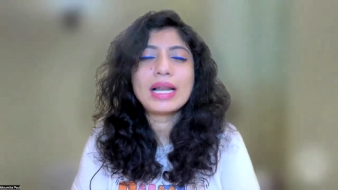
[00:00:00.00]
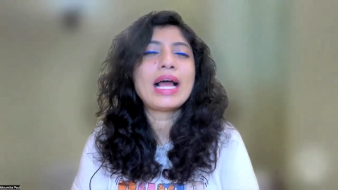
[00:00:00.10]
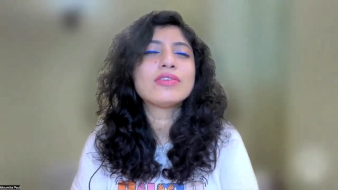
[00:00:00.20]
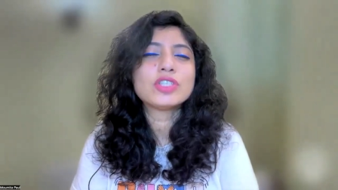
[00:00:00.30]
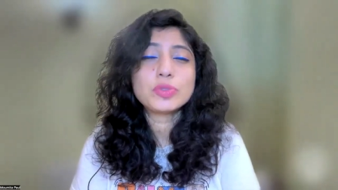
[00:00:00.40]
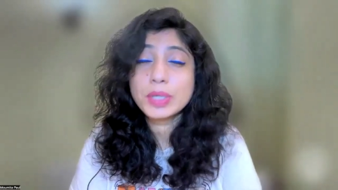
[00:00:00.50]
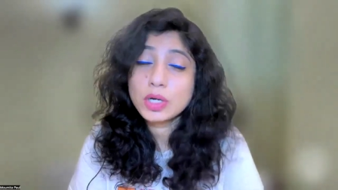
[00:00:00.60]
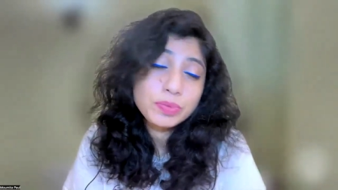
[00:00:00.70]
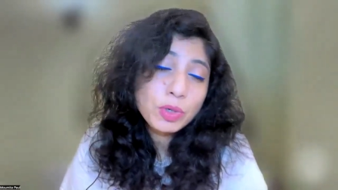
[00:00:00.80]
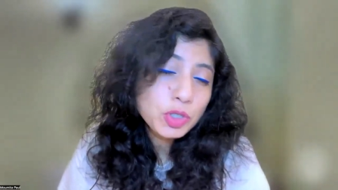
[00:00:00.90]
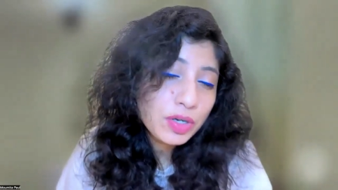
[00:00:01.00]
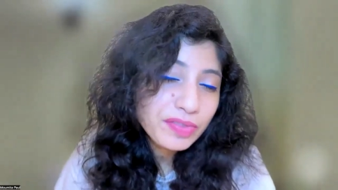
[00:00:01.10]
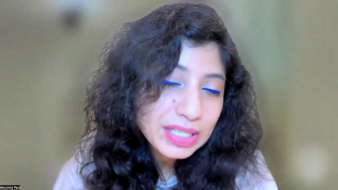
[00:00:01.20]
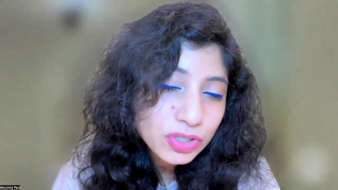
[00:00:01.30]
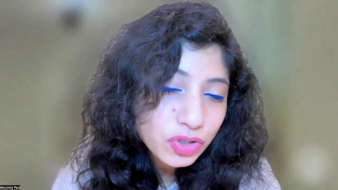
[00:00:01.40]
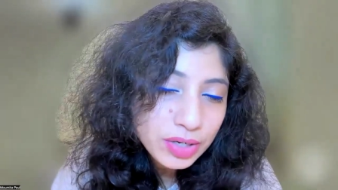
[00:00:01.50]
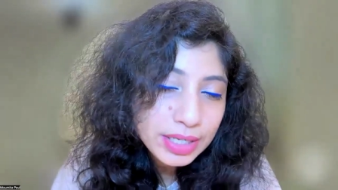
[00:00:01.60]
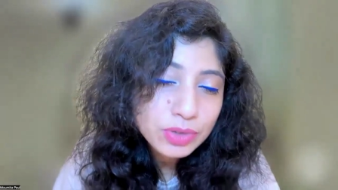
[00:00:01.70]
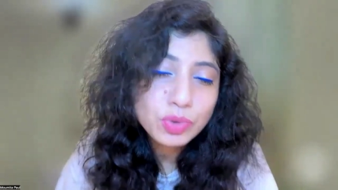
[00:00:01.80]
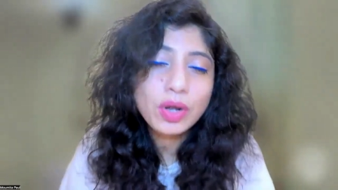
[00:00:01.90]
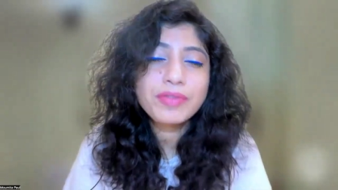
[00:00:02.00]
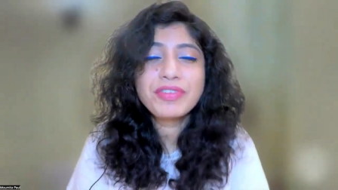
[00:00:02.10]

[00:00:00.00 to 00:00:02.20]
language because most of these children do not